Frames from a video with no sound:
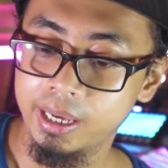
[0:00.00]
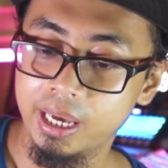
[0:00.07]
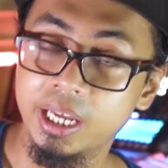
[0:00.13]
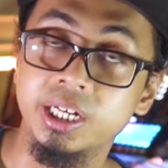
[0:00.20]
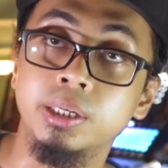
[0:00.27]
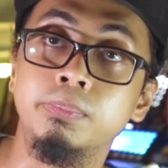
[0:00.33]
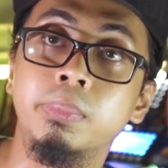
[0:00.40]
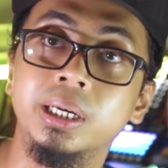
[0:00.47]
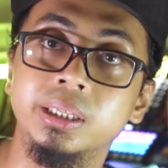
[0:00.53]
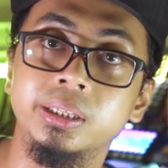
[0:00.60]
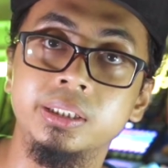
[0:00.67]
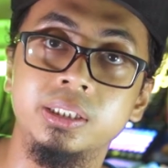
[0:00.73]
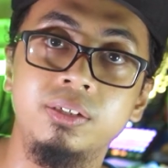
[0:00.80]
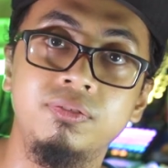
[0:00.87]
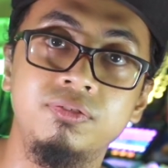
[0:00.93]
and the
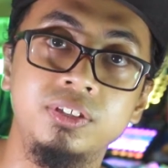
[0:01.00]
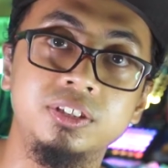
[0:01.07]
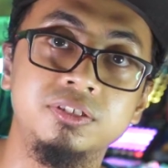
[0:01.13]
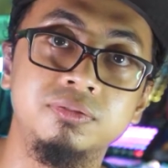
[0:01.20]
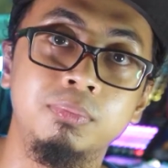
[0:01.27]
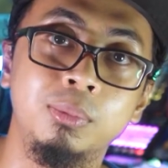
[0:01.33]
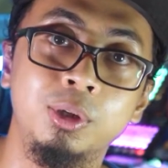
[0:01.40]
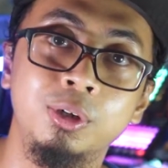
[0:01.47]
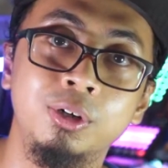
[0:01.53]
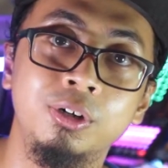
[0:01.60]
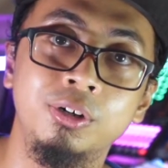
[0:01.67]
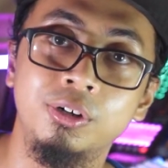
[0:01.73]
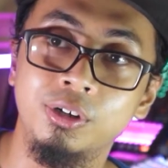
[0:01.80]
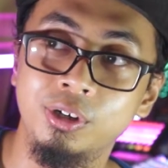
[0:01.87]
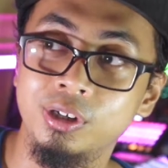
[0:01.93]
button feels more
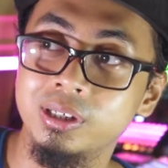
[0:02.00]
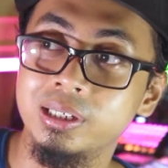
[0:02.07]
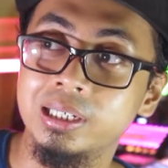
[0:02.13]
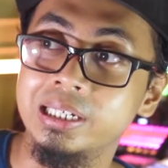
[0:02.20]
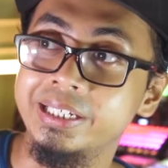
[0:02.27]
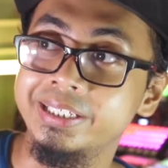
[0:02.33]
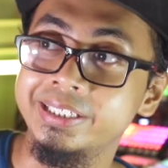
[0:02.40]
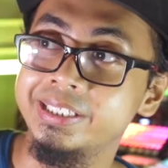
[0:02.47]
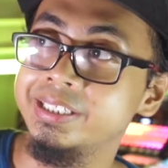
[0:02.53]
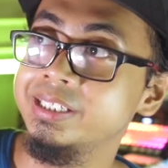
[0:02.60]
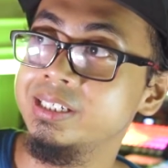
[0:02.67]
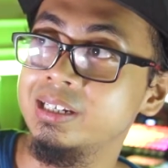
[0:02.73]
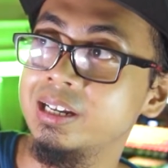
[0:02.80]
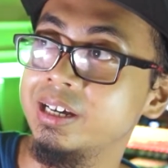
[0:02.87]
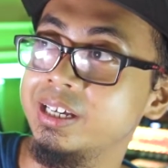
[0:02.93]
clicky.
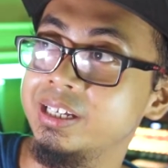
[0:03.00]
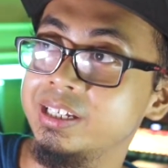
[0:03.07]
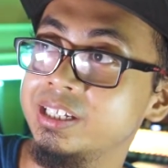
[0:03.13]
Like